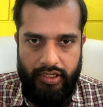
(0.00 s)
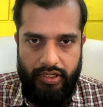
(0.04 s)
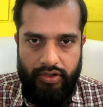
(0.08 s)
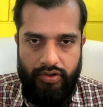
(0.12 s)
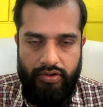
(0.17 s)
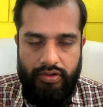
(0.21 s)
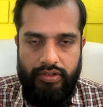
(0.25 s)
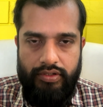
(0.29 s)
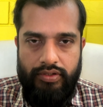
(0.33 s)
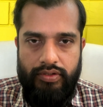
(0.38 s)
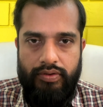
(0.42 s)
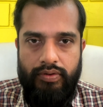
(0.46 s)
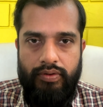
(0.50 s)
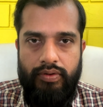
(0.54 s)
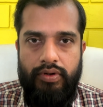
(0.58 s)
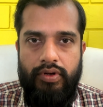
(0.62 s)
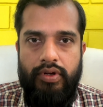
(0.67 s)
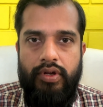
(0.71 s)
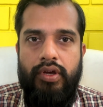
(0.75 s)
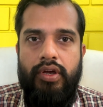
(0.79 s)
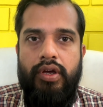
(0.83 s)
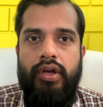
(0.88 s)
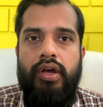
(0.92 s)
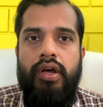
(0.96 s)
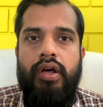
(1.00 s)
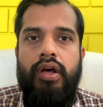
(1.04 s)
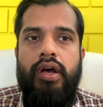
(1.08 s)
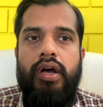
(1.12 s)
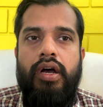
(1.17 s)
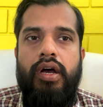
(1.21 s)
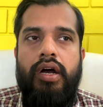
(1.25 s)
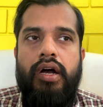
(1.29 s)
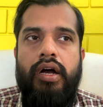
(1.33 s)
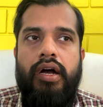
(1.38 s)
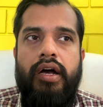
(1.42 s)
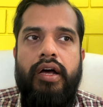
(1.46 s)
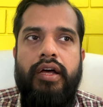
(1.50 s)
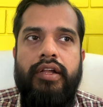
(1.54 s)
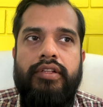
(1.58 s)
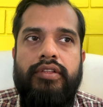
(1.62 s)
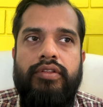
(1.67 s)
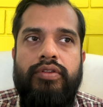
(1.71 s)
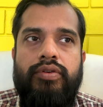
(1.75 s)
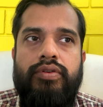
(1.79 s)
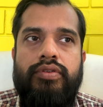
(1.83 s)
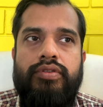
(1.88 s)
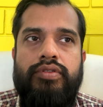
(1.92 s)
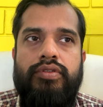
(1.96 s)
also, are
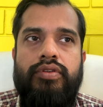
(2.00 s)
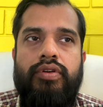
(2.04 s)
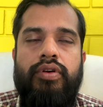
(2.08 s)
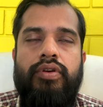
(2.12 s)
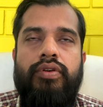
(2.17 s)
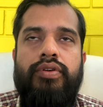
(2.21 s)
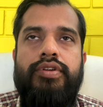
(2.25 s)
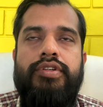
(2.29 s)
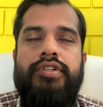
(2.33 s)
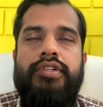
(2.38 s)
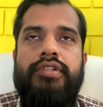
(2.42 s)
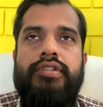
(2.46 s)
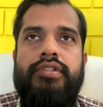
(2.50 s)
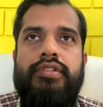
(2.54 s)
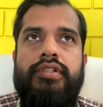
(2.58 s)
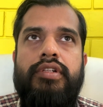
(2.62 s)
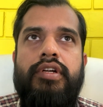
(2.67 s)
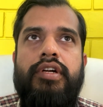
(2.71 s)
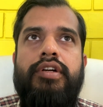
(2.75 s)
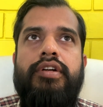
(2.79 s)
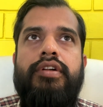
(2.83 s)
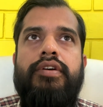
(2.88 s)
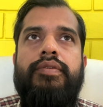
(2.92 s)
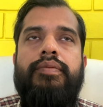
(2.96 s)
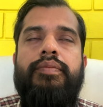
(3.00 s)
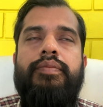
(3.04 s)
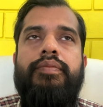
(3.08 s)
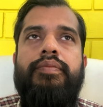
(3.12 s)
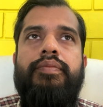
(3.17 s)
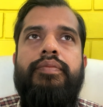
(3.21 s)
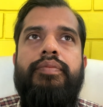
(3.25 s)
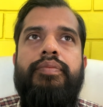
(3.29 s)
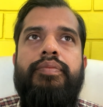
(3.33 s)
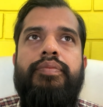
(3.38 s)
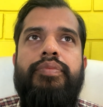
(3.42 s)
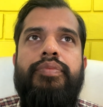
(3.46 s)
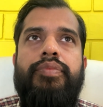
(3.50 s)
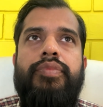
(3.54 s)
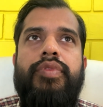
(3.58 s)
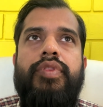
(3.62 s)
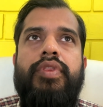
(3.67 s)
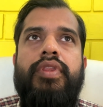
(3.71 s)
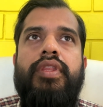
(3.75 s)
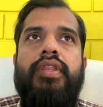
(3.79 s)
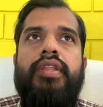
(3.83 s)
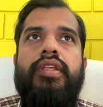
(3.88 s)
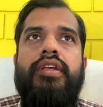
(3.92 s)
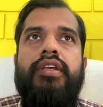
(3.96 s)
those solutions that
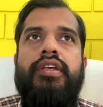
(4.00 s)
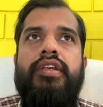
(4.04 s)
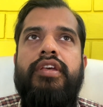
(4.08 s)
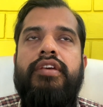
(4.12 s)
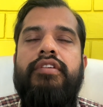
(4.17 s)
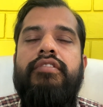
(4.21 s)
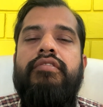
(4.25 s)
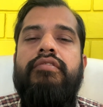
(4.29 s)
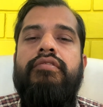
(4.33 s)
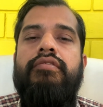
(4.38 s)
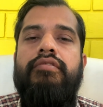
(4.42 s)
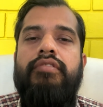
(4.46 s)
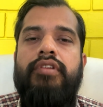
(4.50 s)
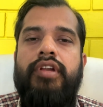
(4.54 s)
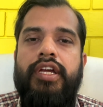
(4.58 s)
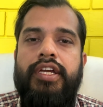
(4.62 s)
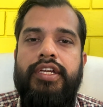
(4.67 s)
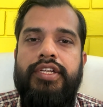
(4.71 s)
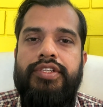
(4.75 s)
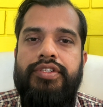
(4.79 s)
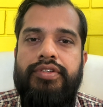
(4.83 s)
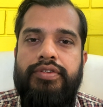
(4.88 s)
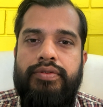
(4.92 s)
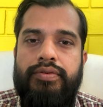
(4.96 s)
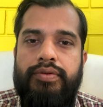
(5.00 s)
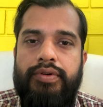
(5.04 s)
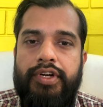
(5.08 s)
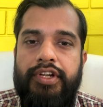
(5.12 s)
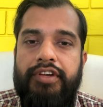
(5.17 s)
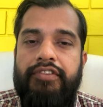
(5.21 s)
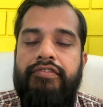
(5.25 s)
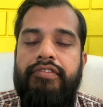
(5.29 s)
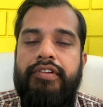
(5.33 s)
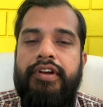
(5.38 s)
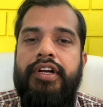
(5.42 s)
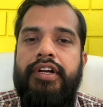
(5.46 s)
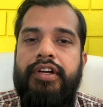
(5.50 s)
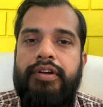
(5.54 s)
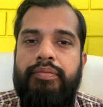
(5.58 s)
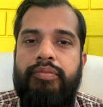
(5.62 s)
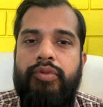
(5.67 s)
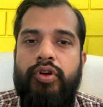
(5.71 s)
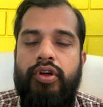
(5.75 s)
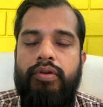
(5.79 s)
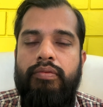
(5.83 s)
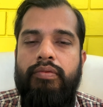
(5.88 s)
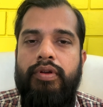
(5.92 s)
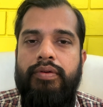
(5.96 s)
give rise to different
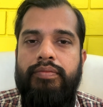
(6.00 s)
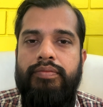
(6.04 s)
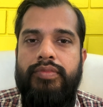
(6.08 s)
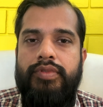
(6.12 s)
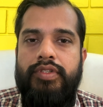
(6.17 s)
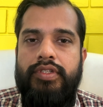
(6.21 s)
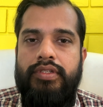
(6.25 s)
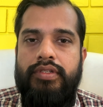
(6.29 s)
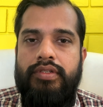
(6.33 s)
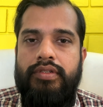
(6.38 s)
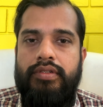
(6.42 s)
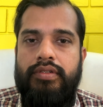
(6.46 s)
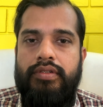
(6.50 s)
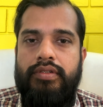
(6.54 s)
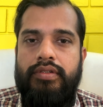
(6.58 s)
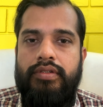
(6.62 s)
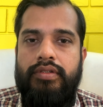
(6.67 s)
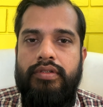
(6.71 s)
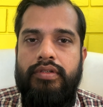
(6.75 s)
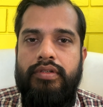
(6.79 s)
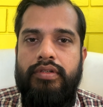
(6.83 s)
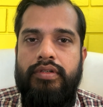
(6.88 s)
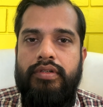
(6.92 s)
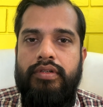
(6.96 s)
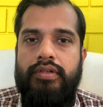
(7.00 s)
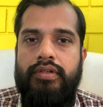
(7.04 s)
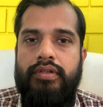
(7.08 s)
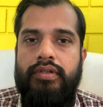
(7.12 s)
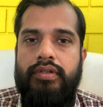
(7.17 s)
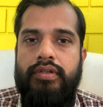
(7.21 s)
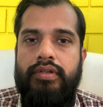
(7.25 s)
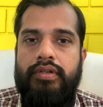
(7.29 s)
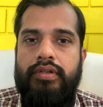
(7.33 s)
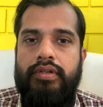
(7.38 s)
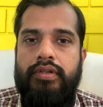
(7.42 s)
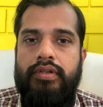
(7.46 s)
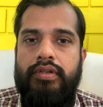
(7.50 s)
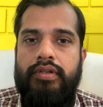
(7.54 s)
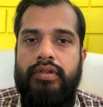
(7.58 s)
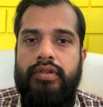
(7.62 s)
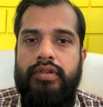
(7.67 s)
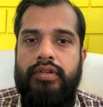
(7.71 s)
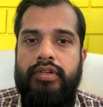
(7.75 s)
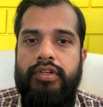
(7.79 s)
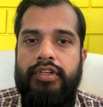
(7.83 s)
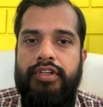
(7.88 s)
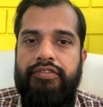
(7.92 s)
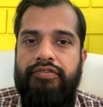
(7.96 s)
problems.
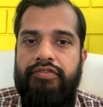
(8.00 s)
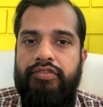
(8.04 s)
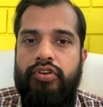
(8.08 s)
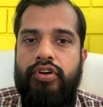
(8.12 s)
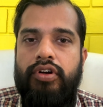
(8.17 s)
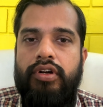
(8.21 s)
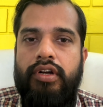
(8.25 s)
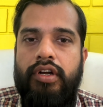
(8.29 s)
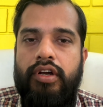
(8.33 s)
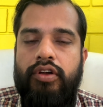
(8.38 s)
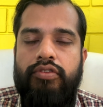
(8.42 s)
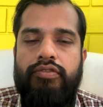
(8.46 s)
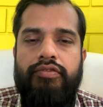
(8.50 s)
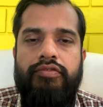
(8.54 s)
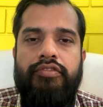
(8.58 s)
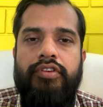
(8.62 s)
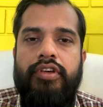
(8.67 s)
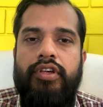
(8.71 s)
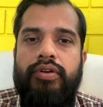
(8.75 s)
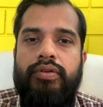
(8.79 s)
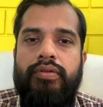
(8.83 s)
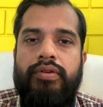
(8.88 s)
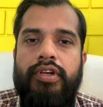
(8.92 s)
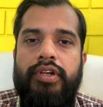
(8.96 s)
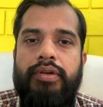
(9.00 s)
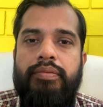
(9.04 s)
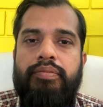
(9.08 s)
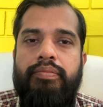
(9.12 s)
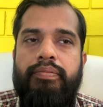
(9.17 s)
If not now, we are only